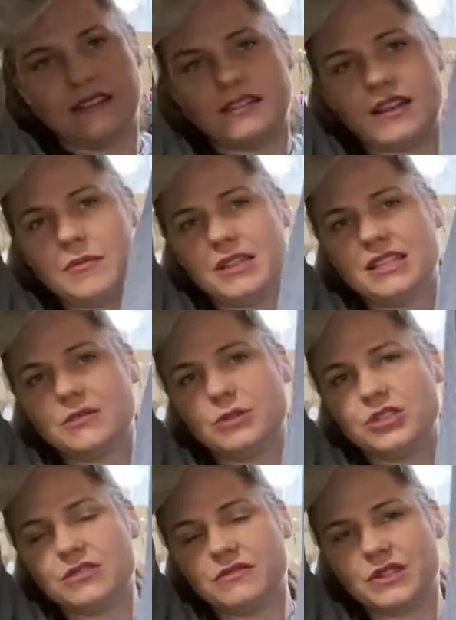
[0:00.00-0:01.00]
I mean, this one
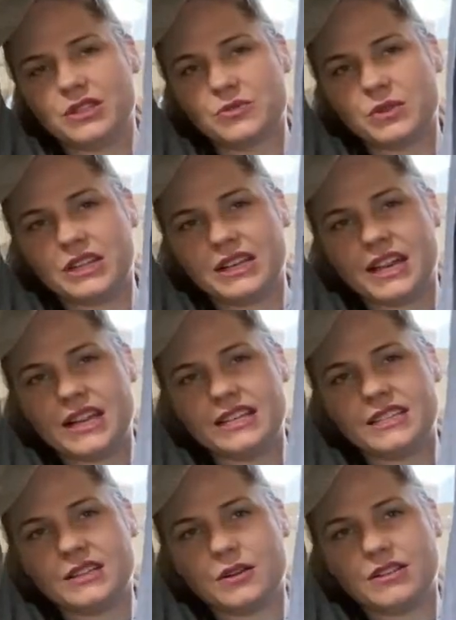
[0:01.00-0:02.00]
just feels really nice,
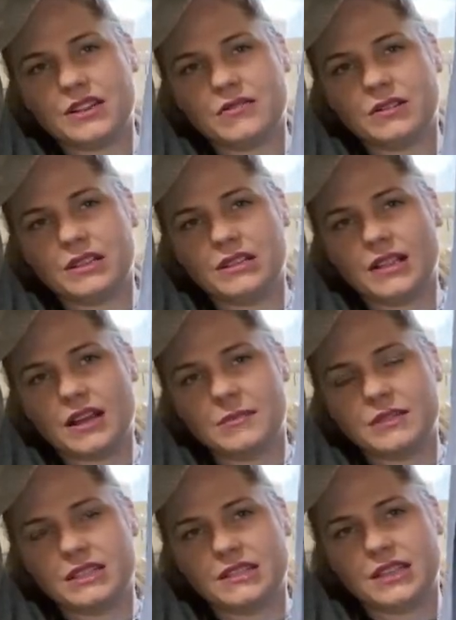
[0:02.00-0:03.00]
so I'll definitely look up
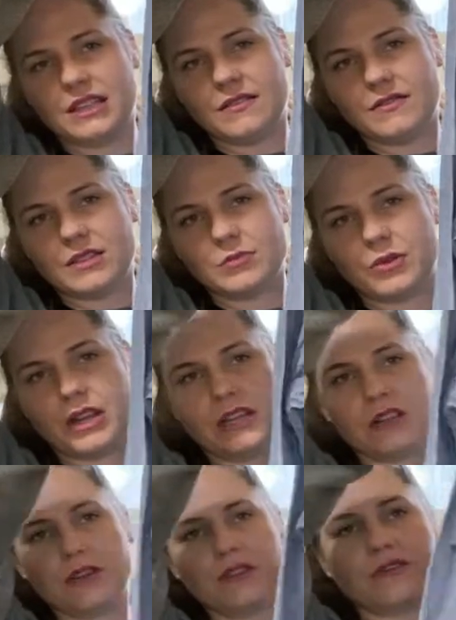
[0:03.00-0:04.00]
to see if this brand
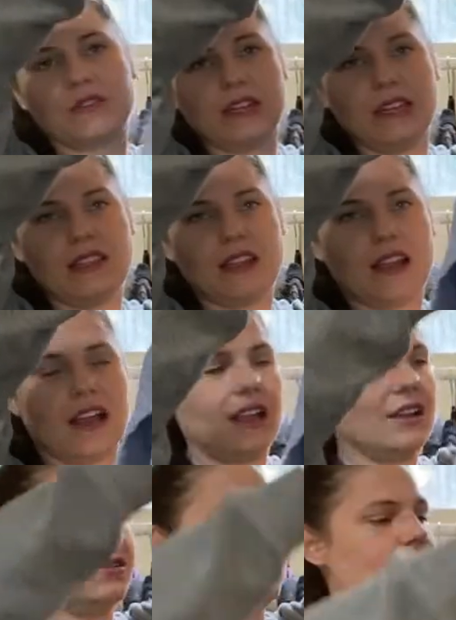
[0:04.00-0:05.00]
goes for anything
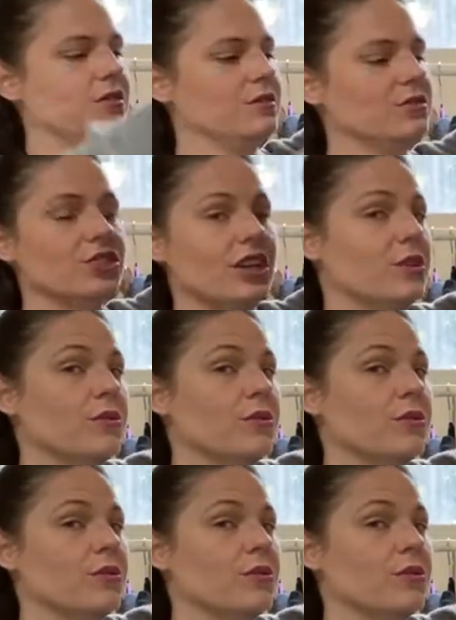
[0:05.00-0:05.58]
higher than those J.